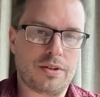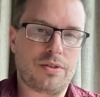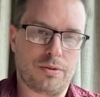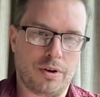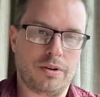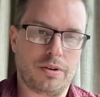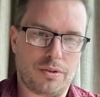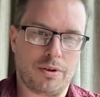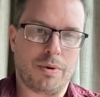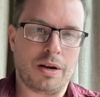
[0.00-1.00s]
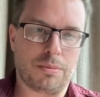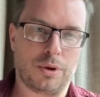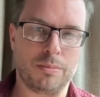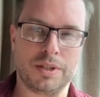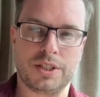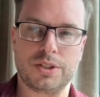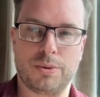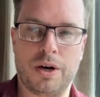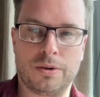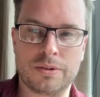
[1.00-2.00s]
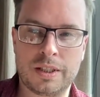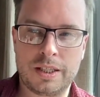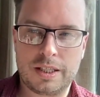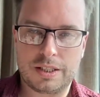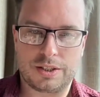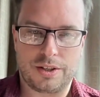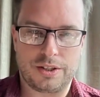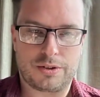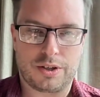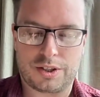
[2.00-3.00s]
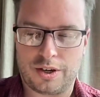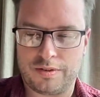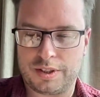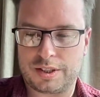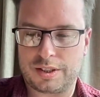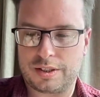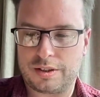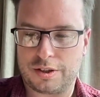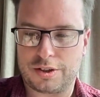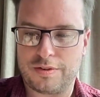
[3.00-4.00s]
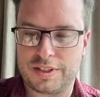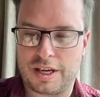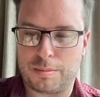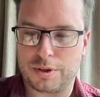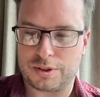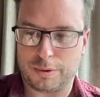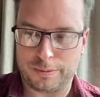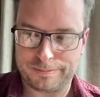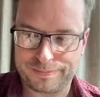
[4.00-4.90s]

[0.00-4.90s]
through my employment as well. So those crossovers are possible.